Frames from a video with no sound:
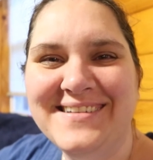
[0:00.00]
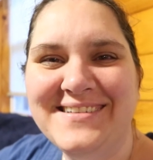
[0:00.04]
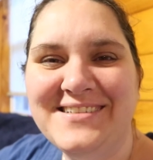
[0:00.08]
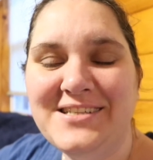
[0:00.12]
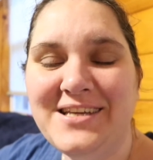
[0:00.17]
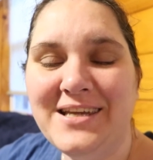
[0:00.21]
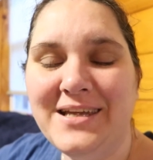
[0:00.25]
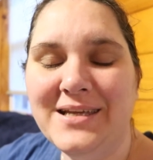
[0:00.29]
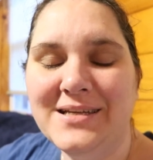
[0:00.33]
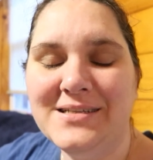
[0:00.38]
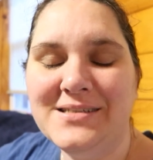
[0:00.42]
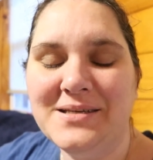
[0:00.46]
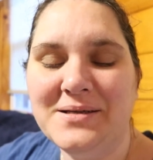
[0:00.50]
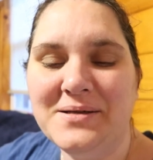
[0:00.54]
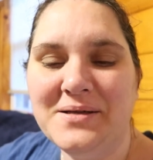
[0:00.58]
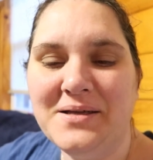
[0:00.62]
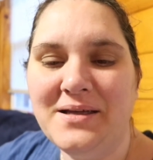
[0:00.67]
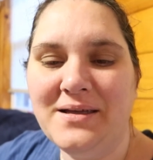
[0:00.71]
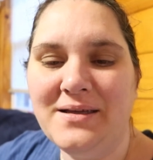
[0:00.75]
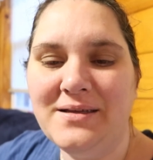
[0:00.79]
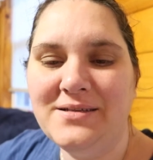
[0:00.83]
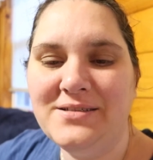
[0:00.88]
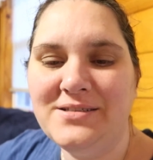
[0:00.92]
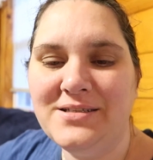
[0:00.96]
she gets
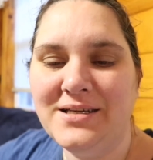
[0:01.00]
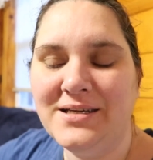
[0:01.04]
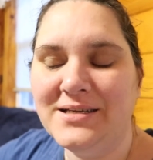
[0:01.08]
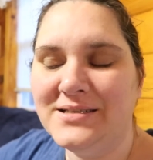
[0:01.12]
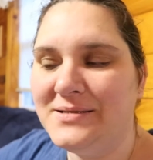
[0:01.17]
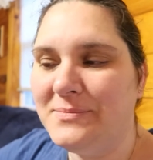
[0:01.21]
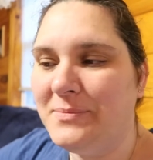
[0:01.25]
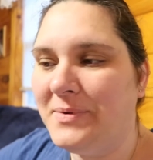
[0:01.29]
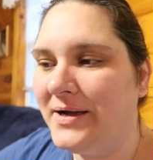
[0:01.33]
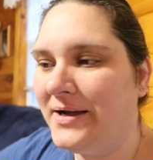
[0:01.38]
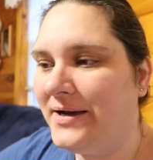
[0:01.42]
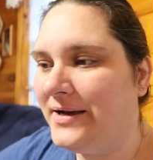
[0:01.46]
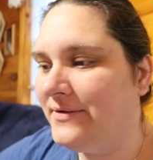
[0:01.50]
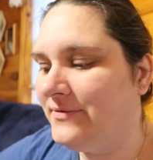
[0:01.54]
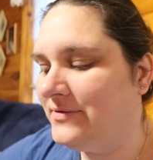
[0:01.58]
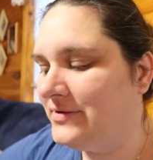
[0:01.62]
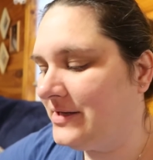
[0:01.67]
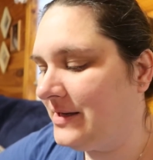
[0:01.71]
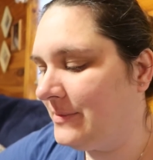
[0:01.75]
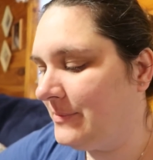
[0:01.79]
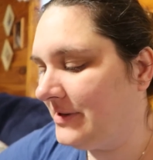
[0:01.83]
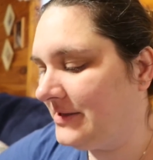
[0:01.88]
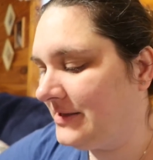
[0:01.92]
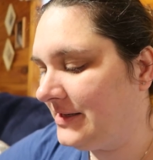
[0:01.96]
a bite every
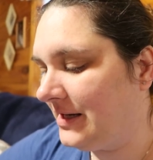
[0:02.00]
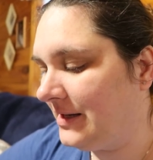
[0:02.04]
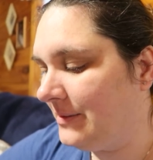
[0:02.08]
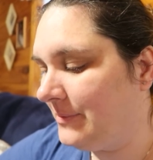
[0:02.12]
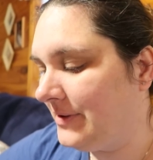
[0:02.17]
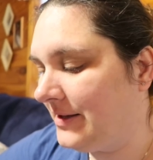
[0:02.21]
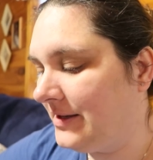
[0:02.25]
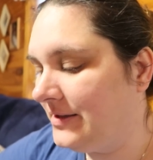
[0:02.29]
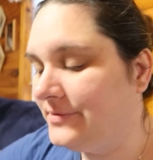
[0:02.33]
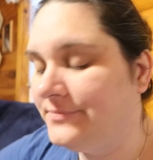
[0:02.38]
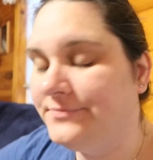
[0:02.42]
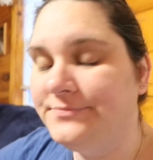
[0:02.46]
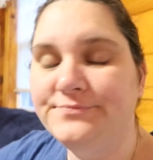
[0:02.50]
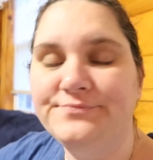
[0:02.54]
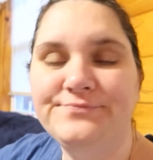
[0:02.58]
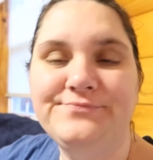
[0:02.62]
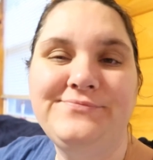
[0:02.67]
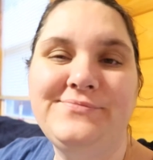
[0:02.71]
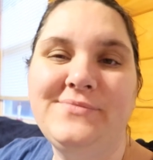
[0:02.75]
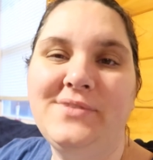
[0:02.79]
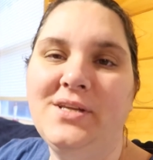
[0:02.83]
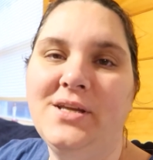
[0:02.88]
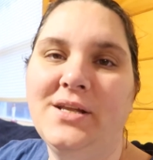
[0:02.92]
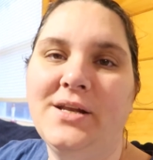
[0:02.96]
time I take a bite.
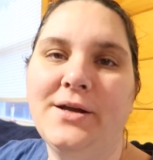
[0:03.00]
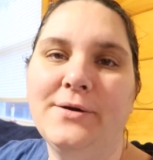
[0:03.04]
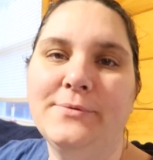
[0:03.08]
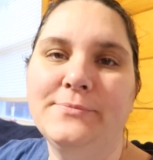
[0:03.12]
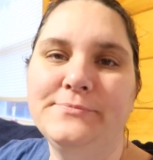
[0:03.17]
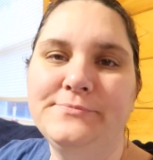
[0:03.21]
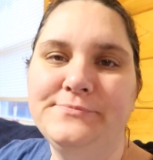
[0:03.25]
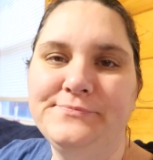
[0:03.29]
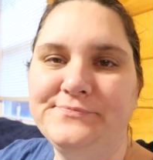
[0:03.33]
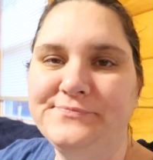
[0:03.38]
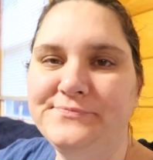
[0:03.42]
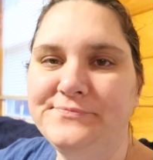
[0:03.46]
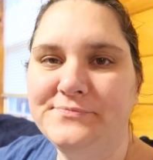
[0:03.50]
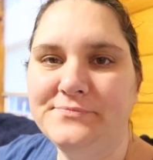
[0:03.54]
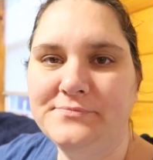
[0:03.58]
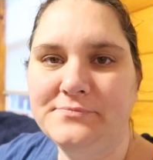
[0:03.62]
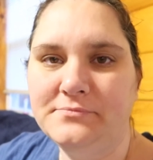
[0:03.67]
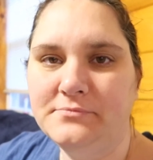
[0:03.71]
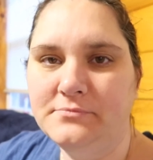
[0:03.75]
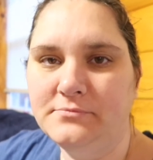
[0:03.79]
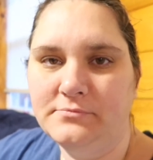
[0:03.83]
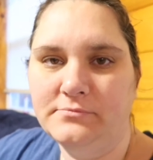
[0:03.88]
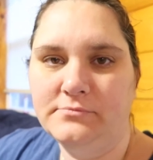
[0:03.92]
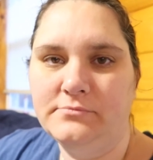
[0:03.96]
You know,
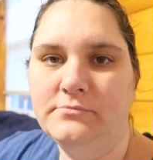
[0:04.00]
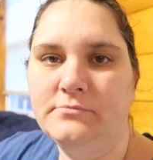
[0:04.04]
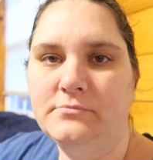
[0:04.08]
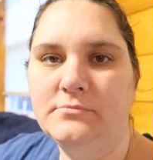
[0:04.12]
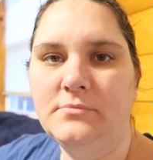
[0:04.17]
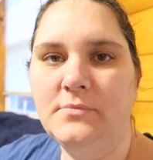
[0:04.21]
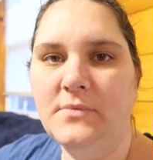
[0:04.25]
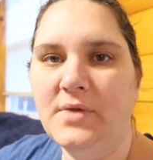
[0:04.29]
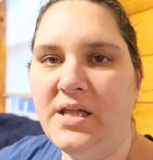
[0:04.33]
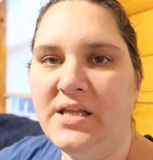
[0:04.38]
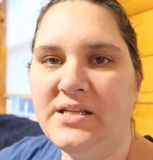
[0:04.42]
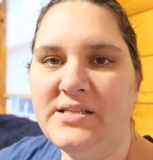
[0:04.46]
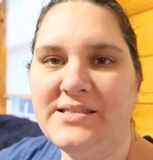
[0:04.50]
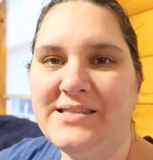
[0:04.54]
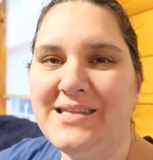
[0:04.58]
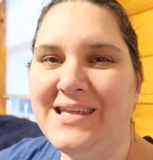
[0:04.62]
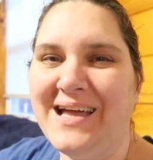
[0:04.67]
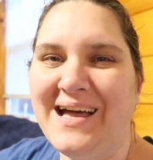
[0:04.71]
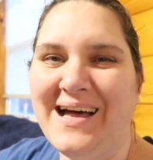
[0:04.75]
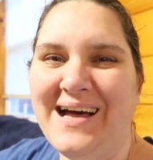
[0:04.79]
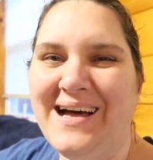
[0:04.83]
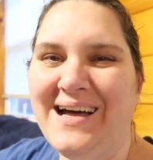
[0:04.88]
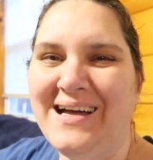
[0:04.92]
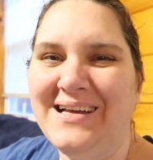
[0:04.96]
it's
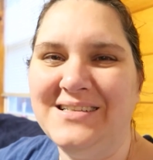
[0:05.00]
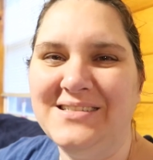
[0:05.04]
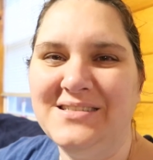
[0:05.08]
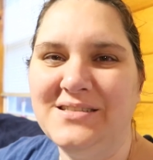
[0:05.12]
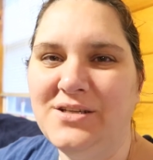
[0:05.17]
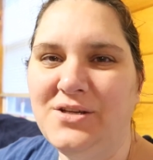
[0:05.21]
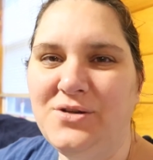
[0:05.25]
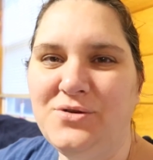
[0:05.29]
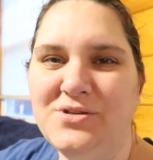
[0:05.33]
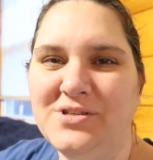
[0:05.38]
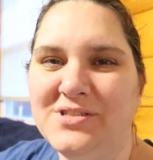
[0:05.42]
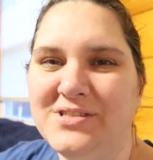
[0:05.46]
the eyes.